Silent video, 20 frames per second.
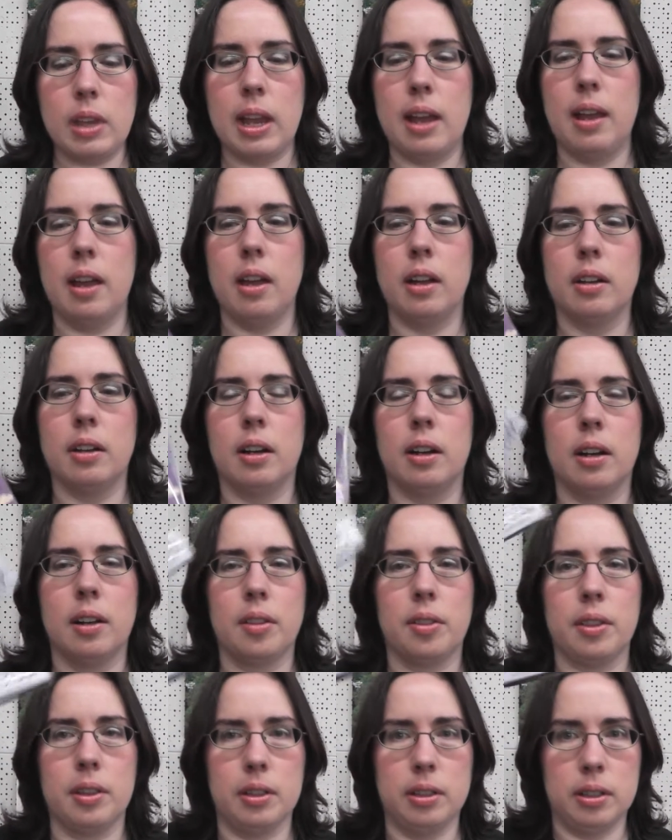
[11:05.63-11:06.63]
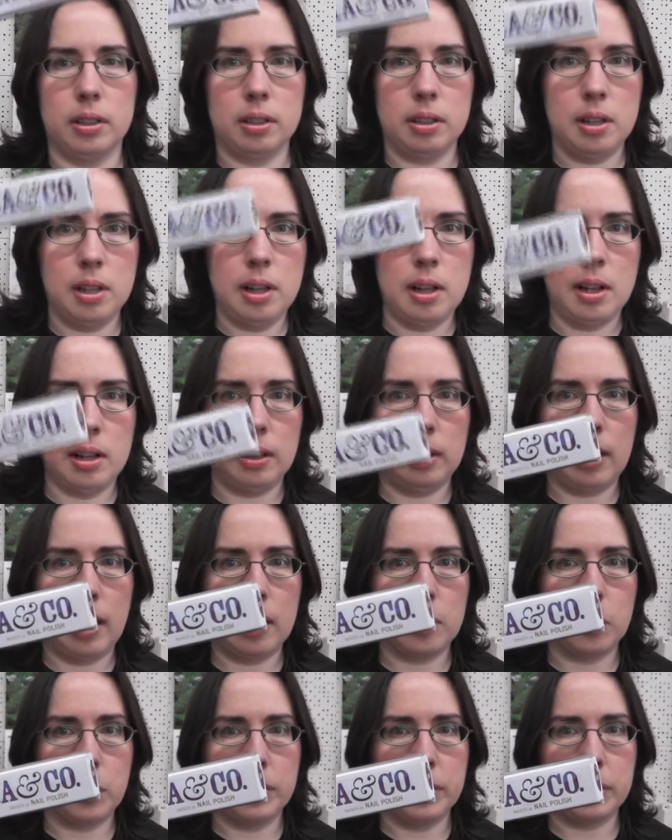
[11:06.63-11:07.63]
And uh, the
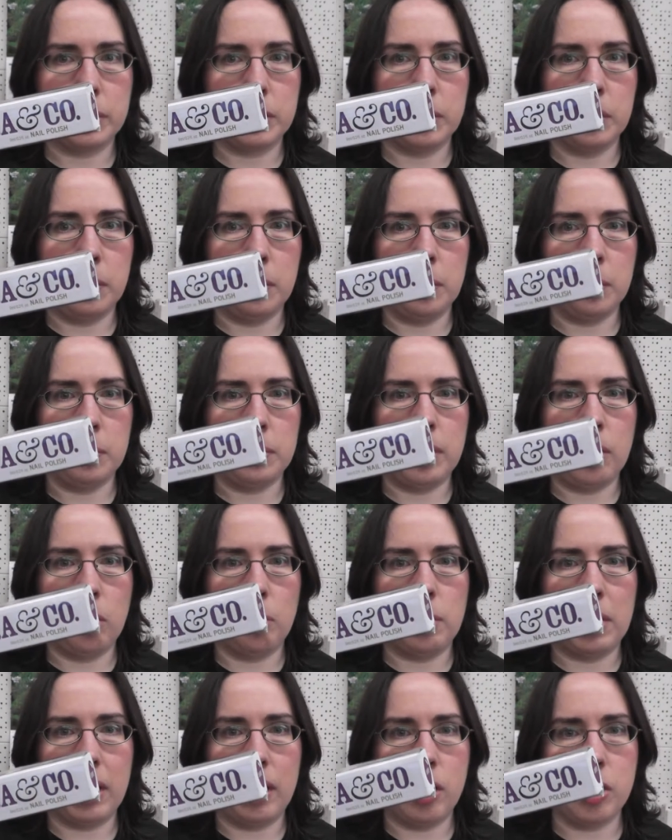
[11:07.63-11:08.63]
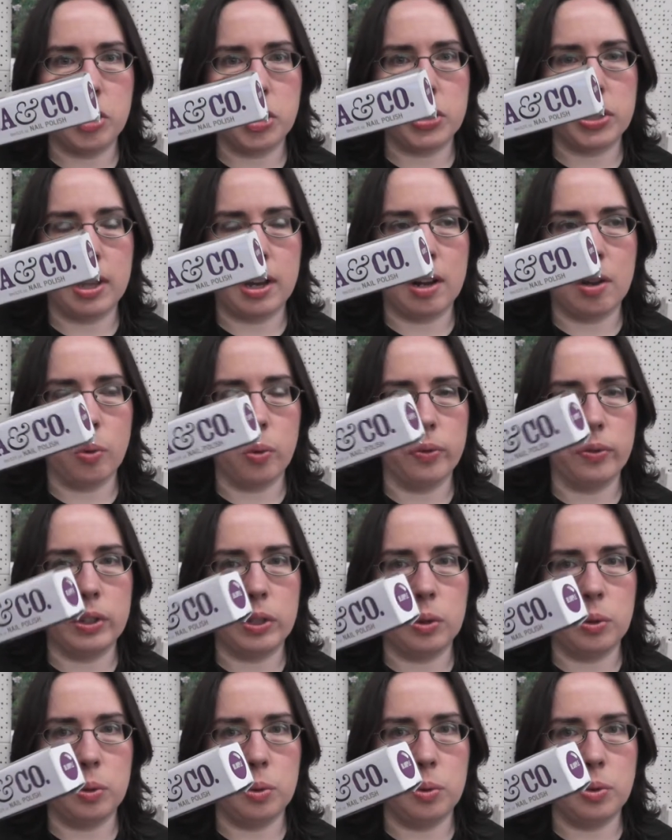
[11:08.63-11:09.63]
Lacqua & Co. nail polish that I
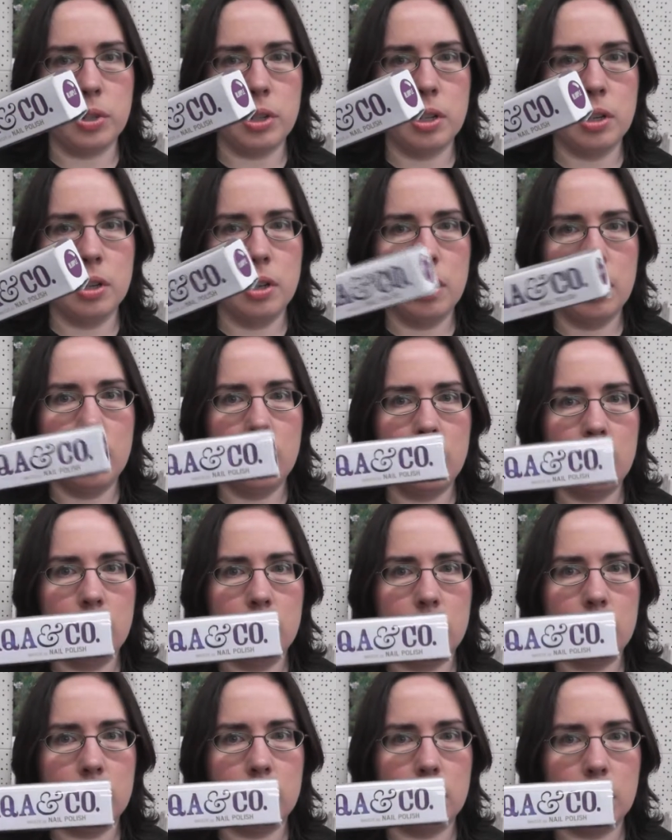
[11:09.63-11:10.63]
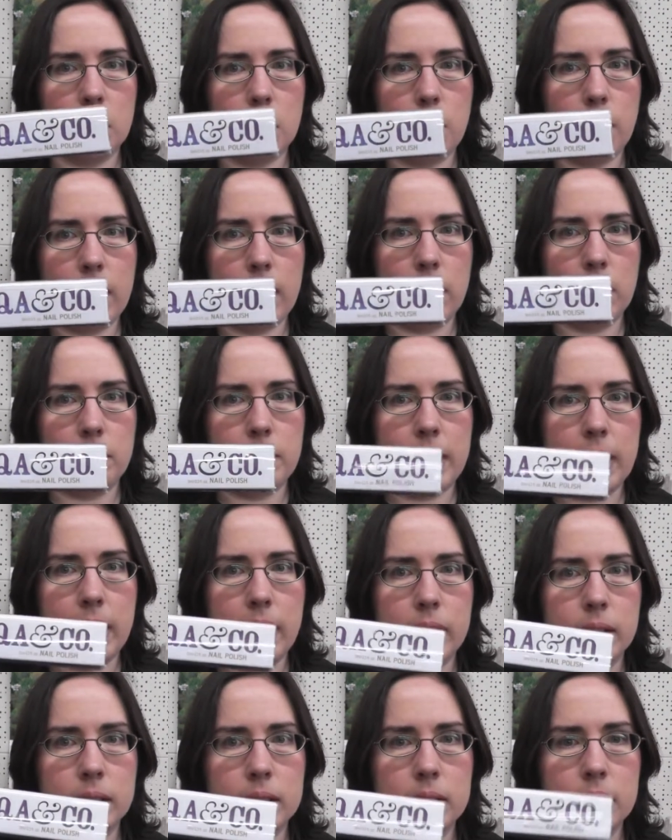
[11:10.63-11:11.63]
reviewed, you know, a while
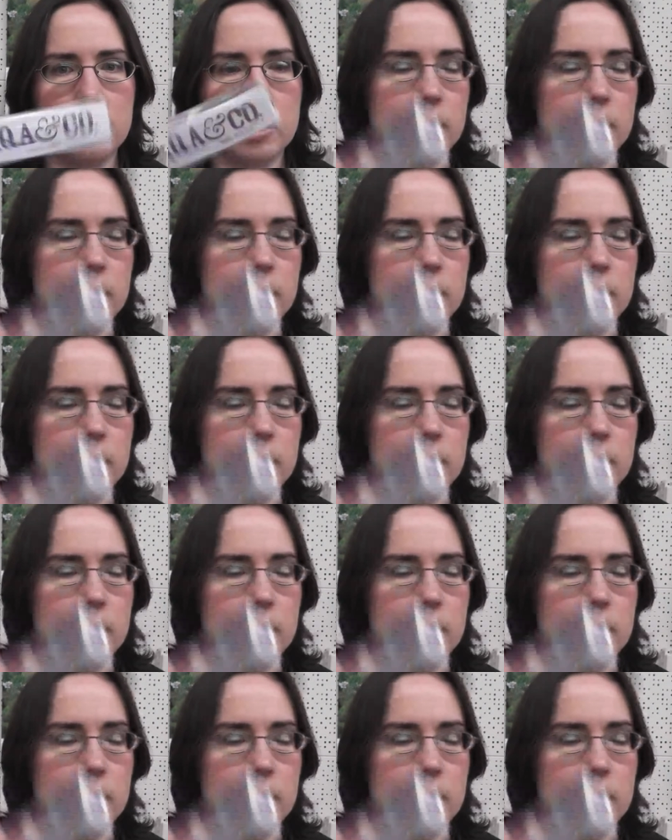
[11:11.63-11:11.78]
back.